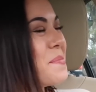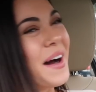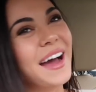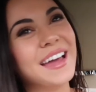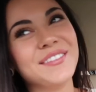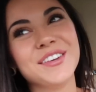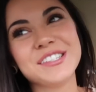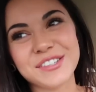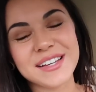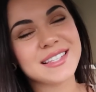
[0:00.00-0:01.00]
But if you
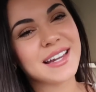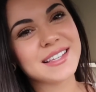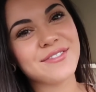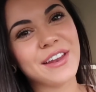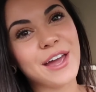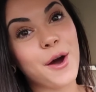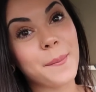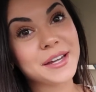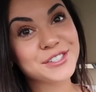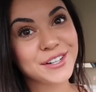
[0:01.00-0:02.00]
enjoyed today's video,
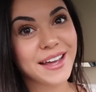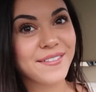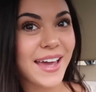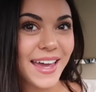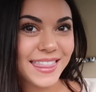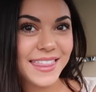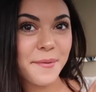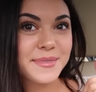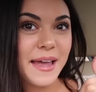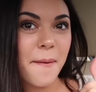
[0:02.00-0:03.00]
make sure to give it a
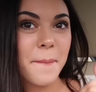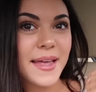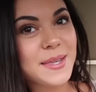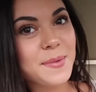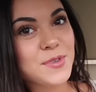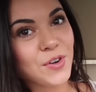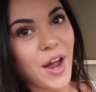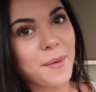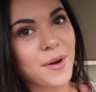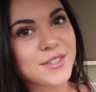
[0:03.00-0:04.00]
thumbs up
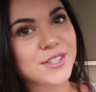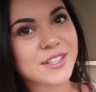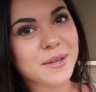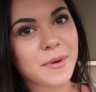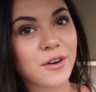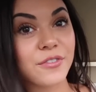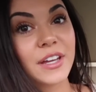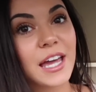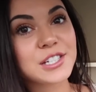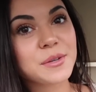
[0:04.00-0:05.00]
subscribe. Also click my
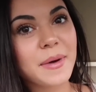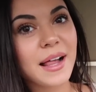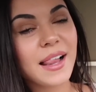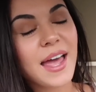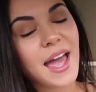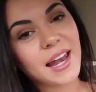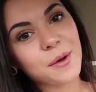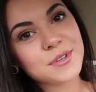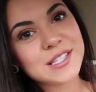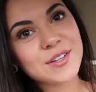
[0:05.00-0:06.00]
notification bell and
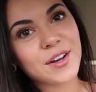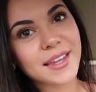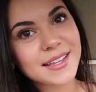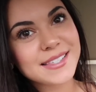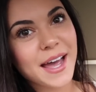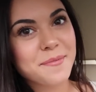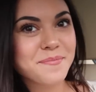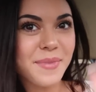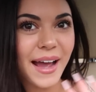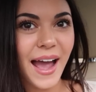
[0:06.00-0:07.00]
I will see you all next
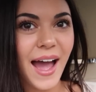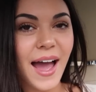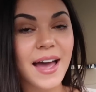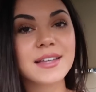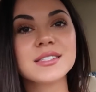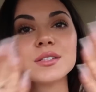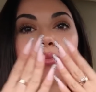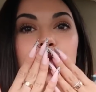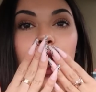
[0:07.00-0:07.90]
time. Bye guys.